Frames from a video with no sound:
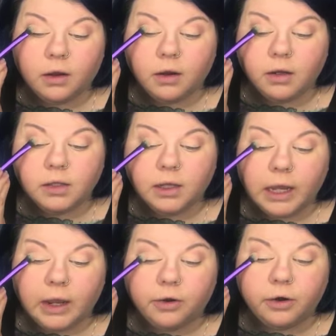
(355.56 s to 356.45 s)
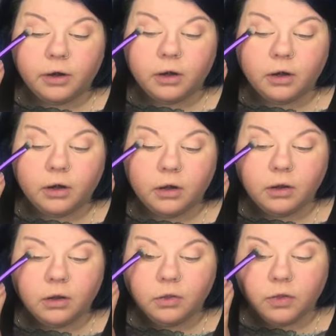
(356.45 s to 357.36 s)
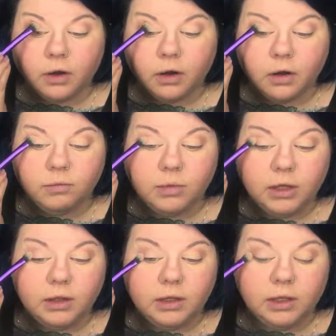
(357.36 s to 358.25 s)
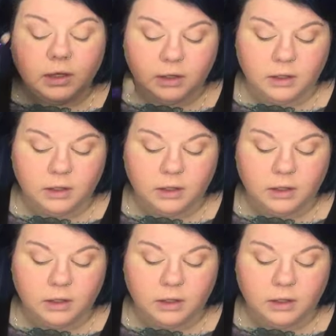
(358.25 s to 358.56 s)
on the outer third of my lid.